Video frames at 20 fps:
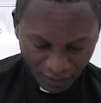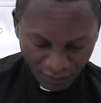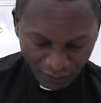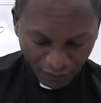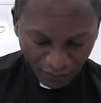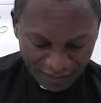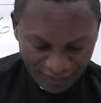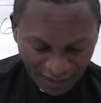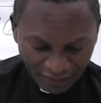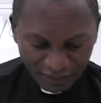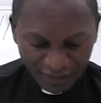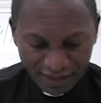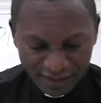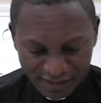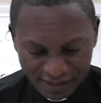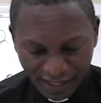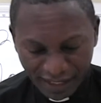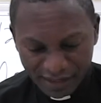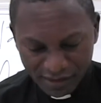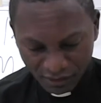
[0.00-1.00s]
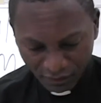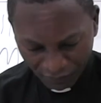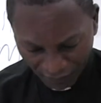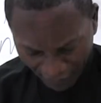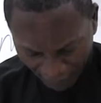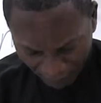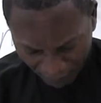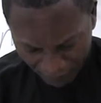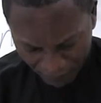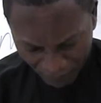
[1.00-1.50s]
For David says of
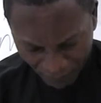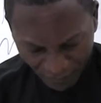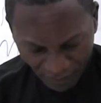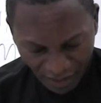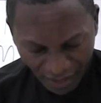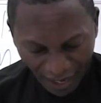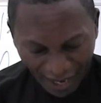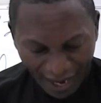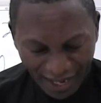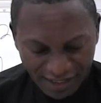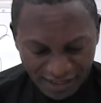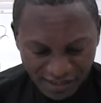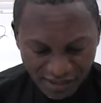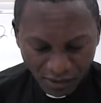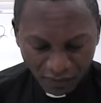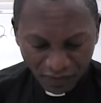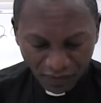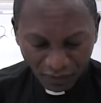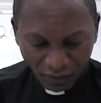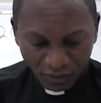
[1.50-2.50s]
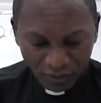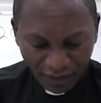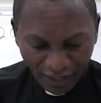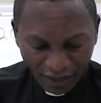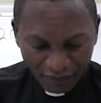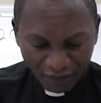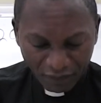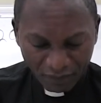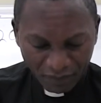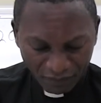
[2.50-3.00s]
him, I saw the Lord
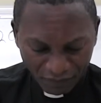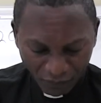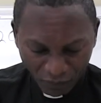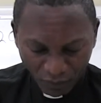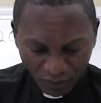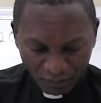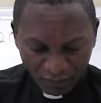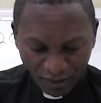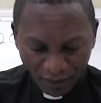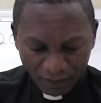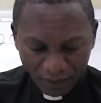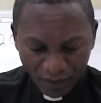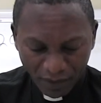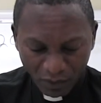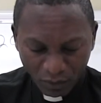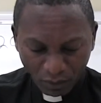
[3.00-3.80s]
ever before me,